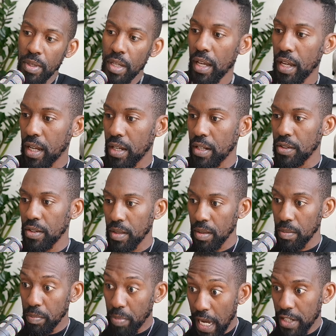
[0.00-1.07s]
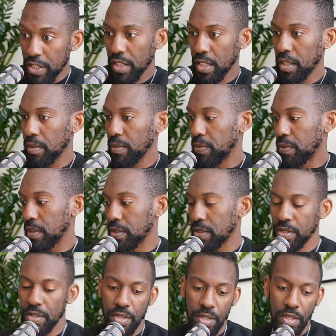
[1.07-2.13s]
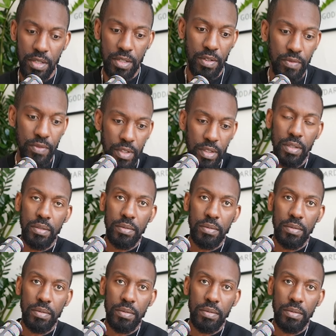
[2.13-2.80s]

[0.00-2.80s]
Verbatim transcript: and the bashing of this uh, the